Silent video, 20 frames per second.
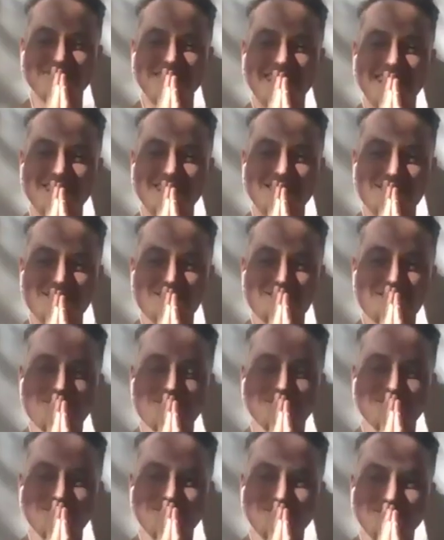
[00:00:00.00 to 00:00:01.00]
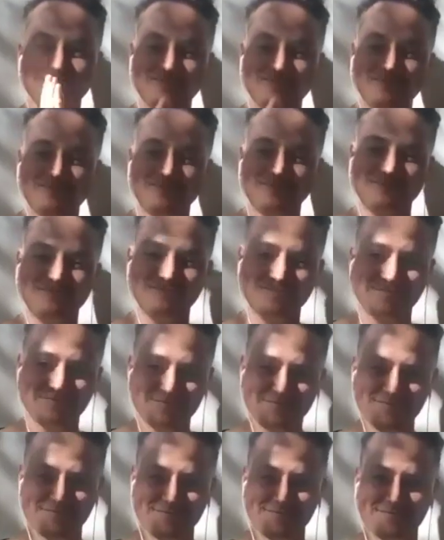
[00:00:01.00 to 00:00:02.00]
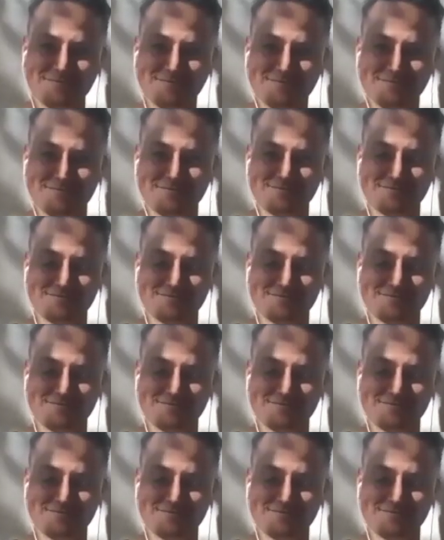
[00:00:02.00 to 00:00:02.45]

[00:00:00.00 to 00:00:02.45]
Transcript: you. Give Eric a hug for you